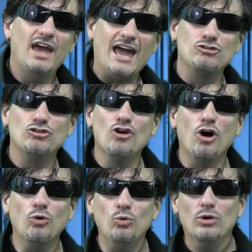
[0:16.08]
As you
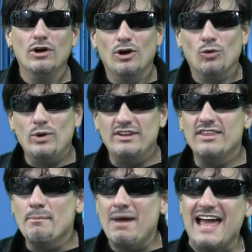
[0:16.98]
know, we
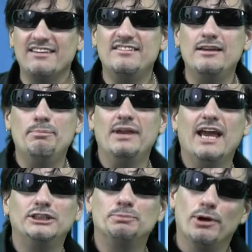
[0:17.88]
did the Mass
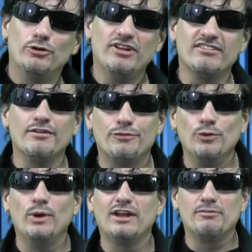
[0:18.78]
DPH protest a
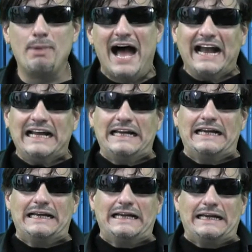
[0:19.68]
few weeks back.
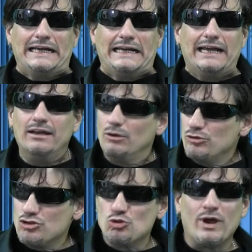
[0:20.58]
It
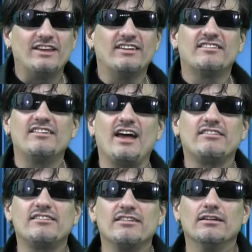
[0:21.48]
was a great
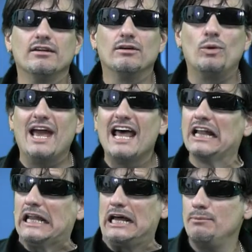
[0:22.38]
success. We had
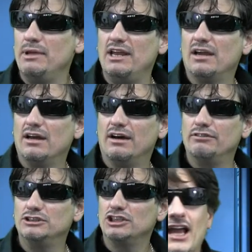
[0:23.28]
a lot of media
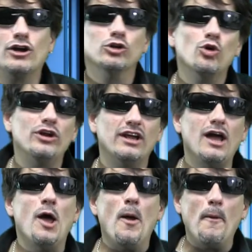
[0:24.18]
coverage,
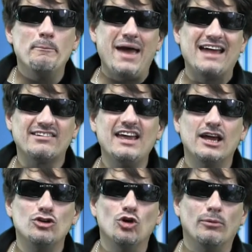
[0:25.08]
including Mass
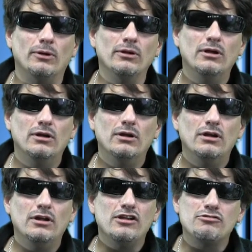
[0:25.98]
Can Normal.
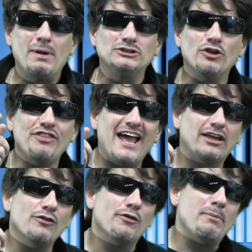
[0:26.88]
Special
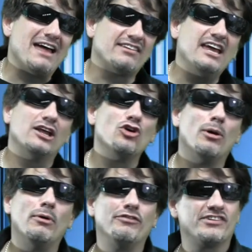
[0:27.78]
thank you for Mass Can
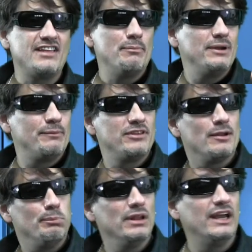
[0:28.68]
Normal for stepping up to
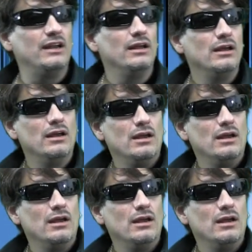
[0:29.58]
the plate,